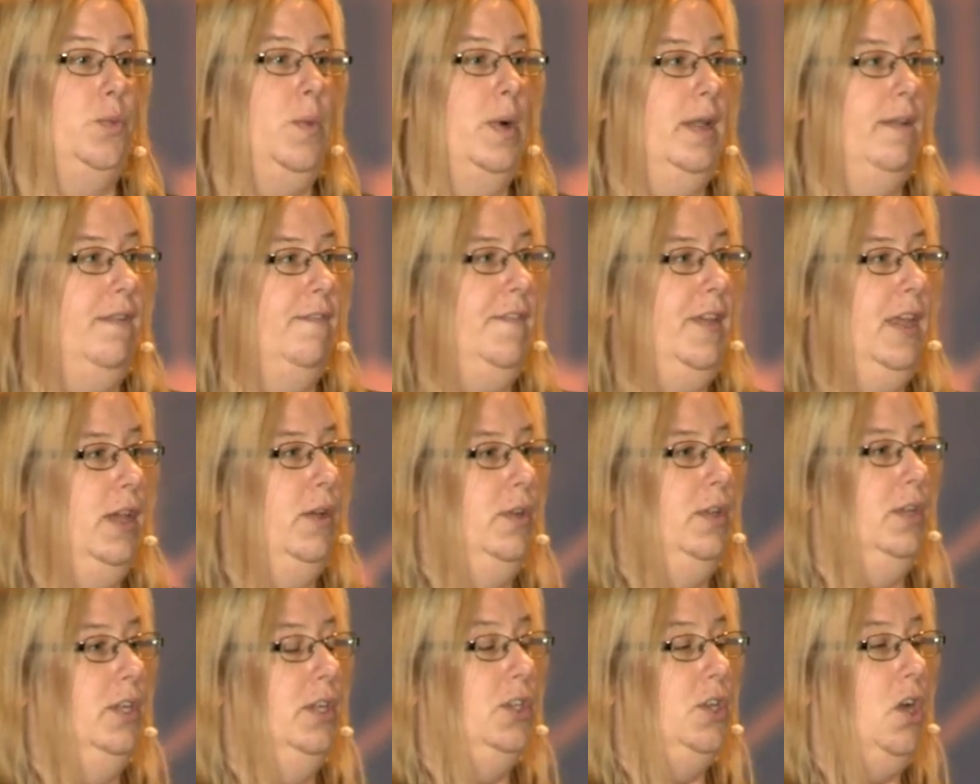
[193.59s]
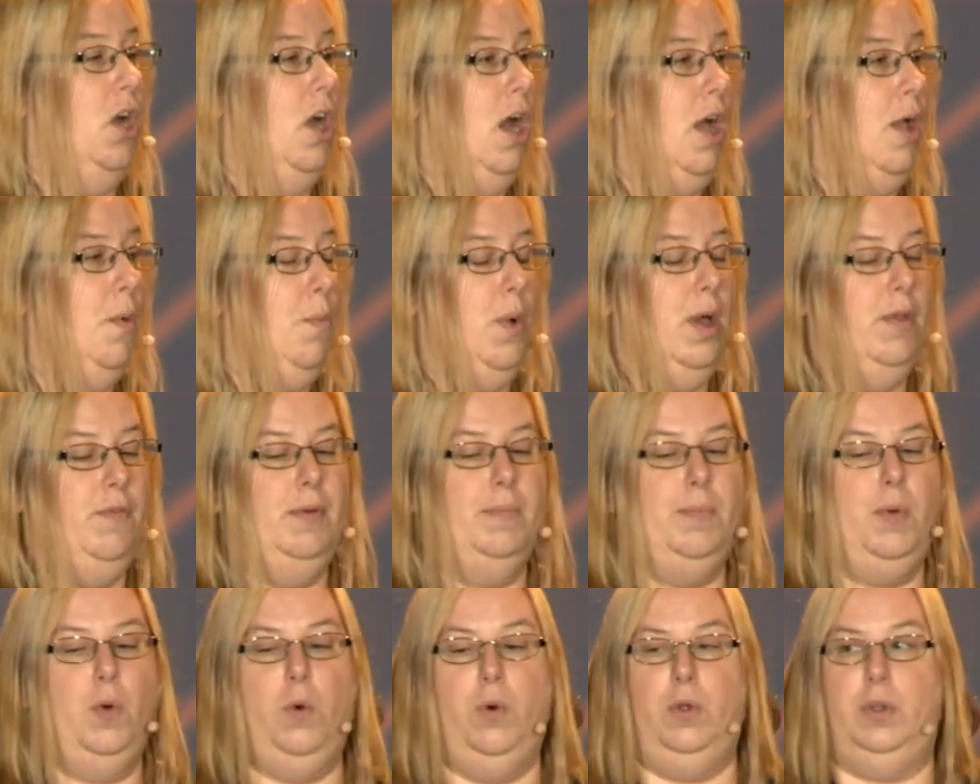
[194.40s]
one field at a time, one
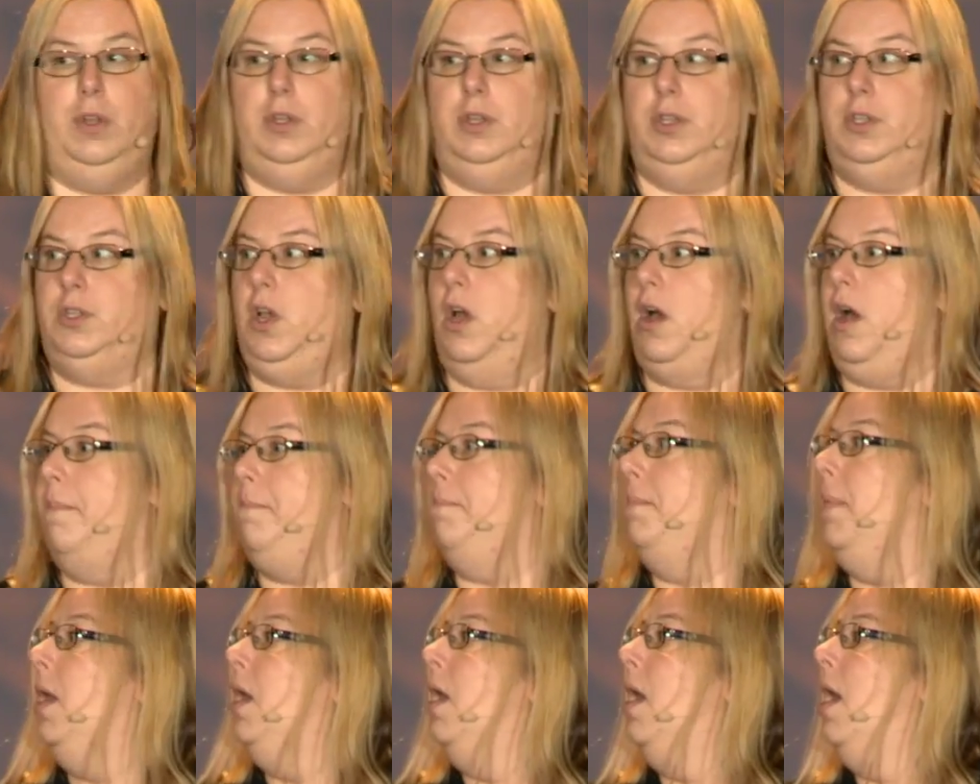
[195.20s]
report at a time.